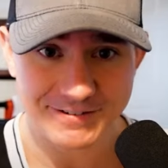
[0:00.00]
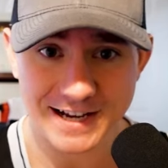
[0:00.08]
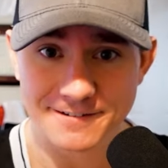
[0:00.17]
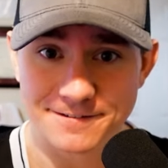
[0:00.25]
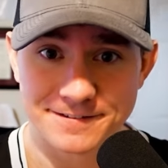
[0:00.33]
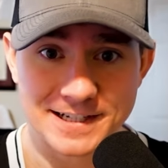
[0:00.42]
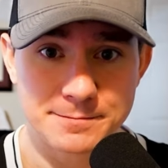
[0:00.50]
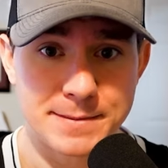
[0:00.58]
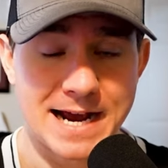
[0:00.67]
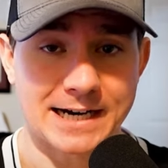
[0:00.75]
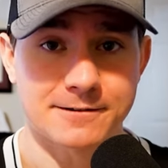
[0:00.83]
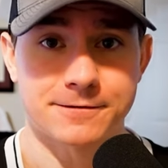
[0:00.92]
I've had
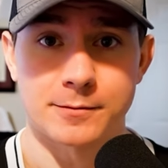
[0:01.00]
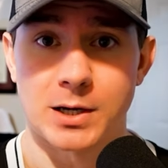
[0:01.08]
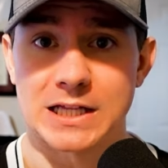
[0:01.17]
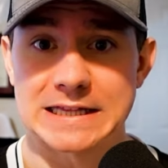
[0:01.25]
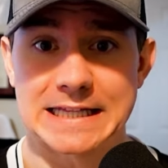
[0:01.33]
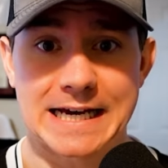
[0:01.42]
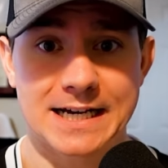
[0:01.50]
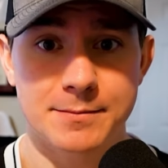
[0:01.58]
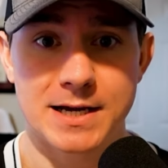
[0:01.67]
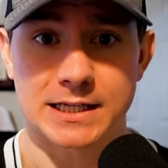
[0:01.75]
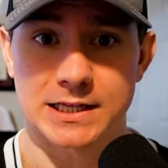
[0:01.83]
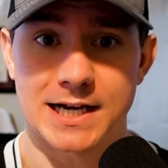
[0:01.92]
feedback from a lot
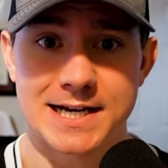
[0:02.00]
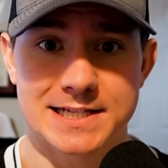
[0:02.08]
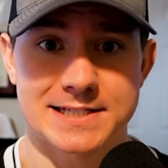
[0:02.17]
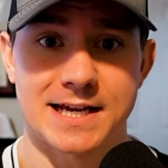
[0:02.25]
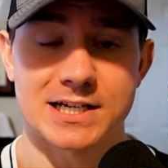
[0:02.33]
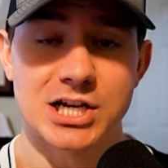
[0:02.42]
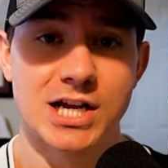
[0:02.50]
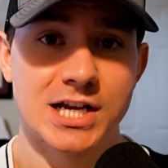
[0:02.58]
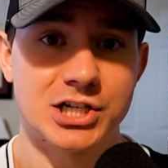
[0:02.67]
of my clients that